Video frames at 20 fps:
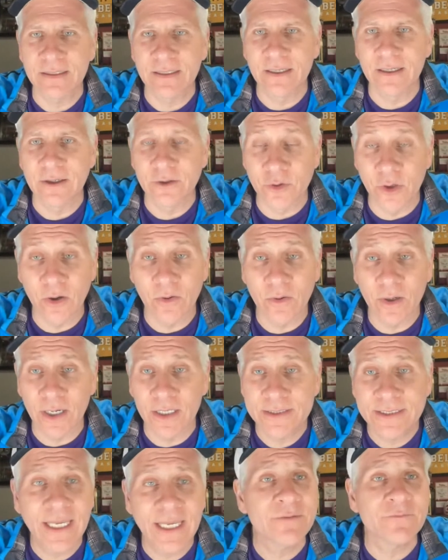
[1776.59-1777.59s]

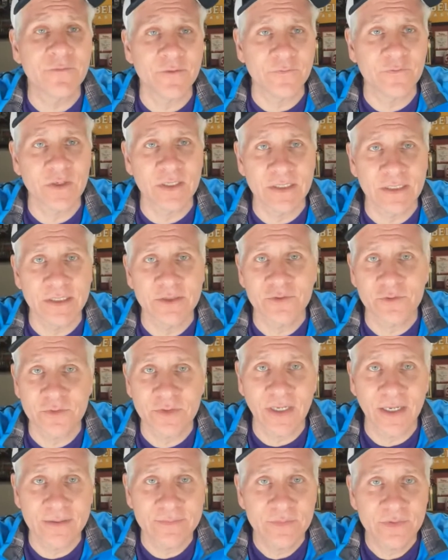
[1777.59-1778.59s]
10:15 Eastern
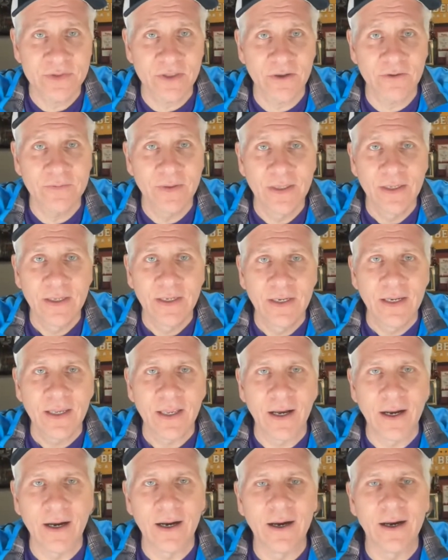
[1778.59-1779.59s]
time. So
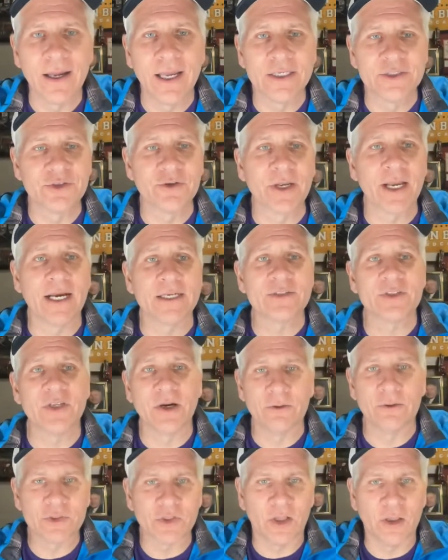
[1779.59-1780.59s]
as you guys
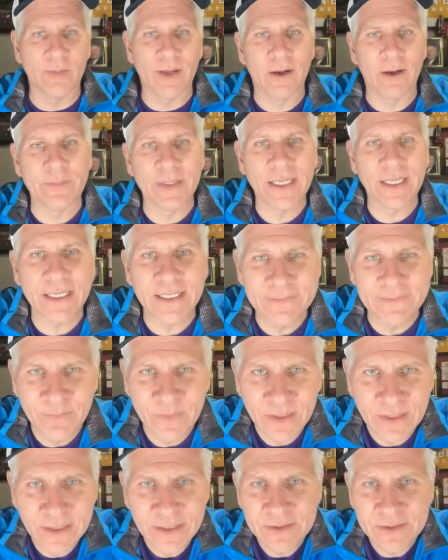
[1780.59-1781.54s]
know, it's all about me.